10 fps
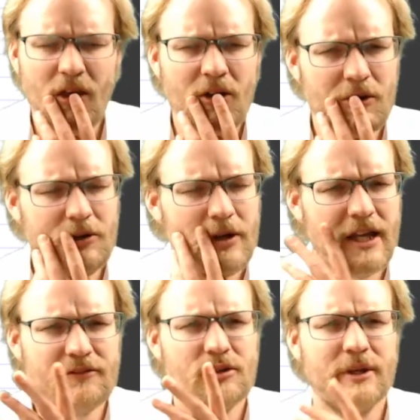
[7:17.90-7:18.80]
Don't really
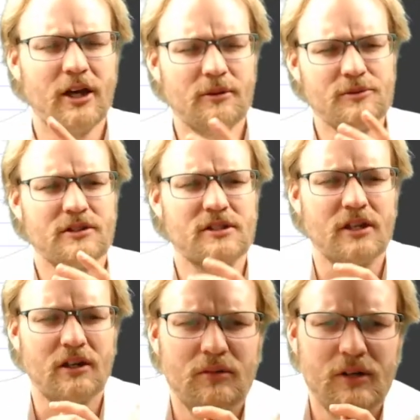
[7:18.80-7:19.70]
have too many options here.
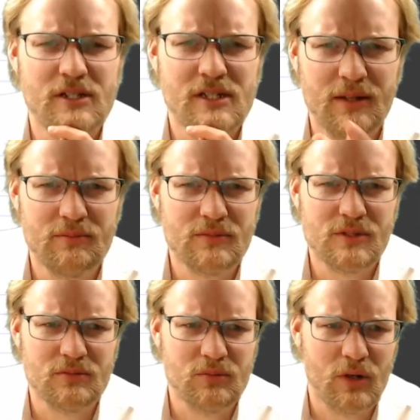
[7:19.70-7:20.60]
What
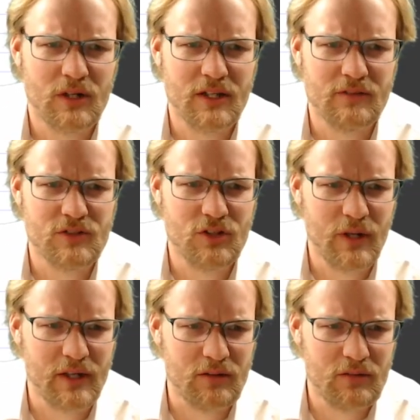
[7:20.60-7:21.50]
times what gives you
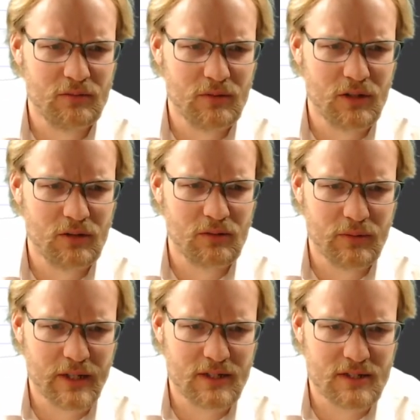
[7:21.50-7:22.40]
1? Well,
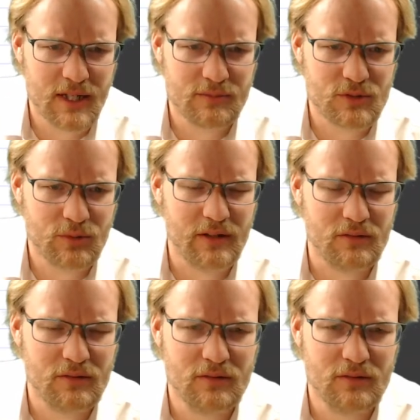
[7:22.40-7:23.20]
1 times 1.